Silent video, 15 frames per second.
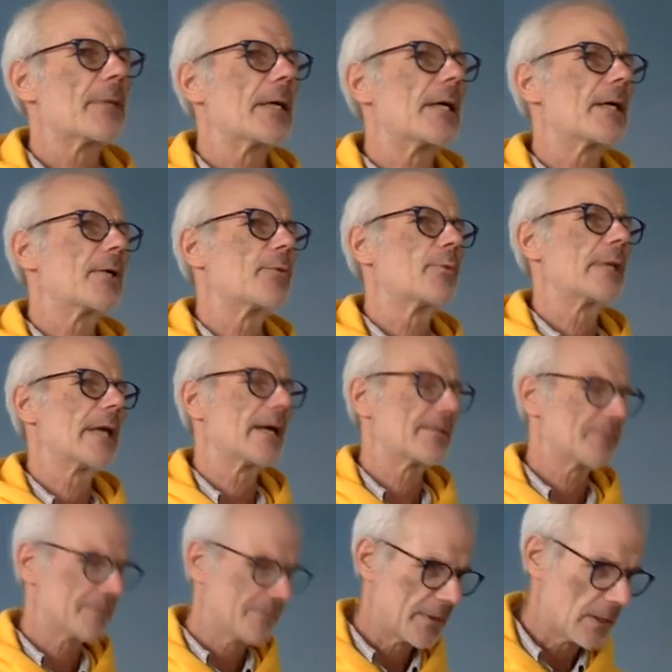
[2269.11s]
uh, we
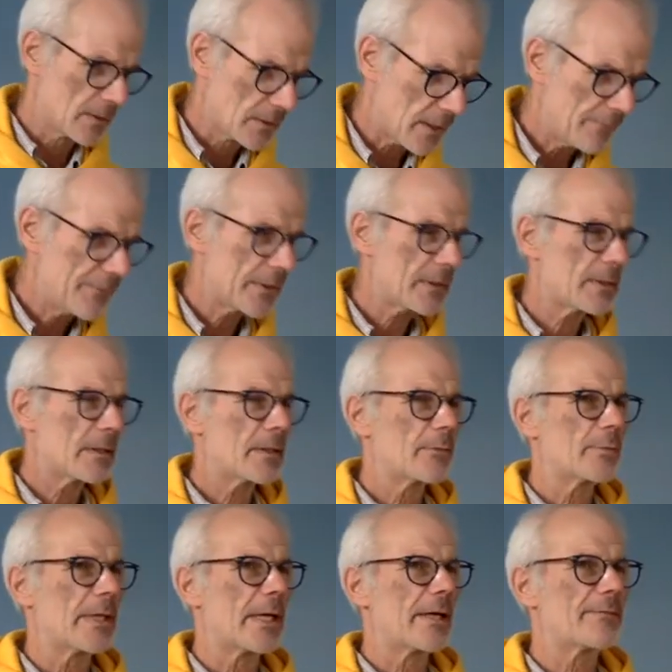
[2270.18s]
have the philosophical,
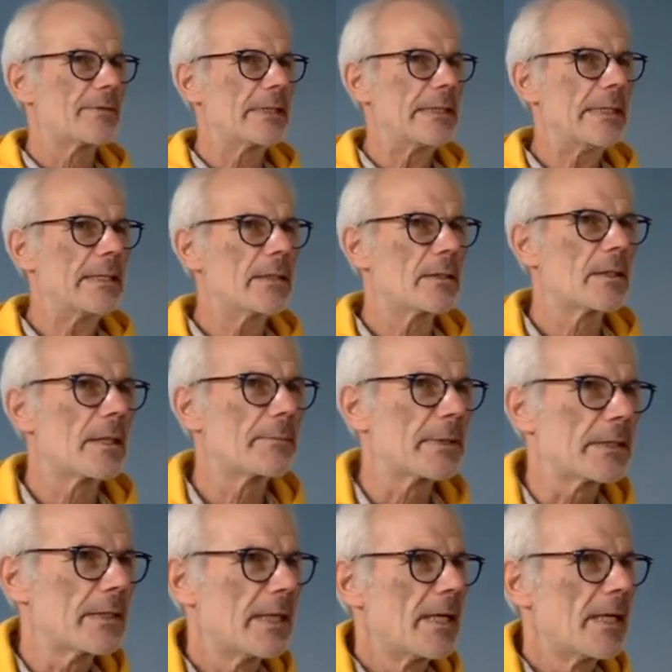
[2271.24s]
we have the economic